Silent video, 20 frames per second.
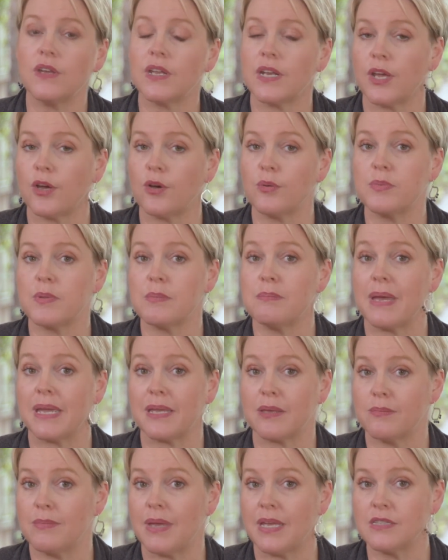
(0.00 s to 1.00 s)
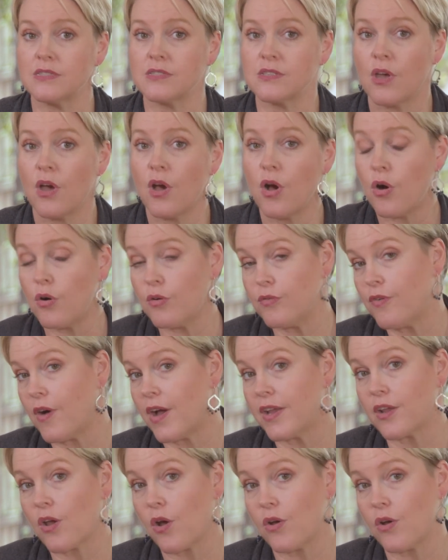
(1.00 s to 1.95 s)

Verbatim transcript: can help them make amends or find a